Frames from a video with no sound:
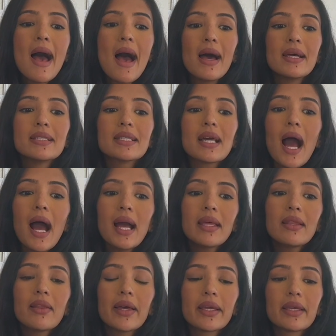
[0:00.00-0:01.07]
And
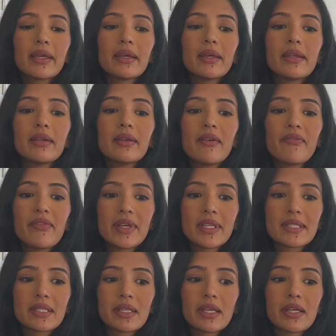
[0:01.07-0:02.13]
I liken a
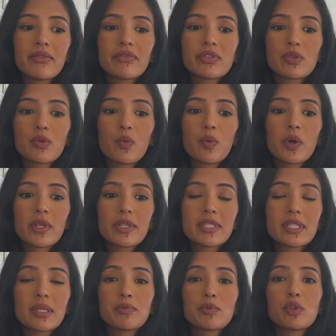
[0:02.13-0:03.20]
facelift with
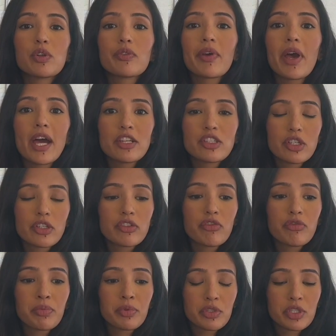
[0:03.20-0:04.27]
some sort of adjunctive
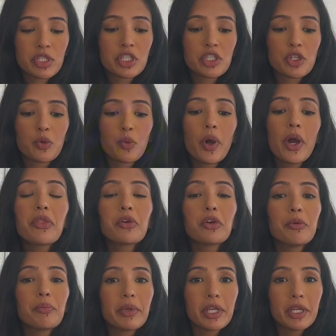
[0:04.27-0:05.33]
procedure, whether
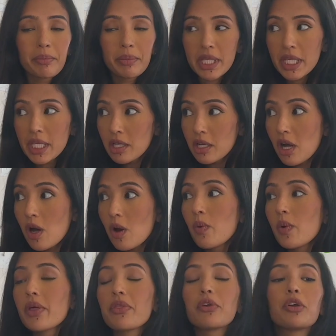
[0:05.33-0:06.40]
it be a peel,
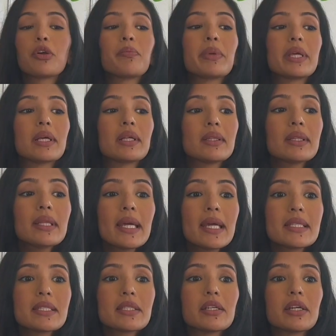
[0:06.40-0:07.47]
whether it be a
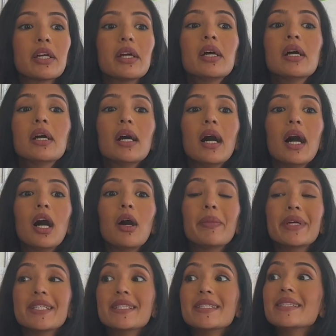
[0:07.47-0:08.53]
laser,
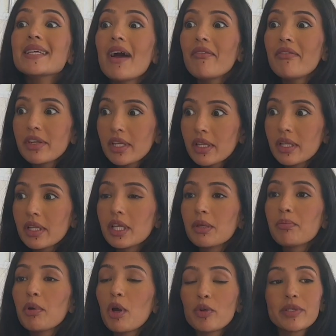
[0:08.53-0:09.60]
and
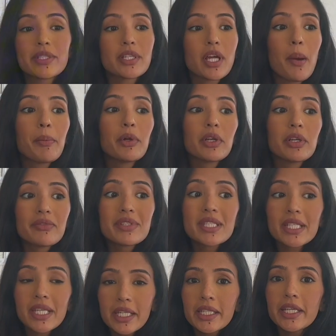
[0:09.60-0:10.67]
definitely post-operative
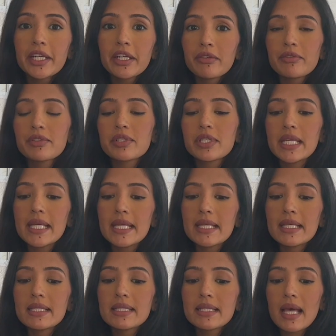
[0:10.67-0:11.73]
skincare
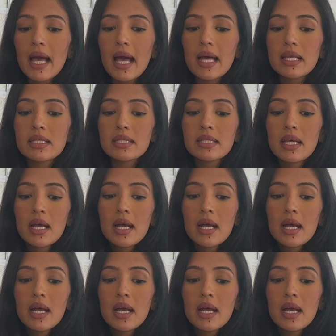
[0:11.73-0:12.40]
routines as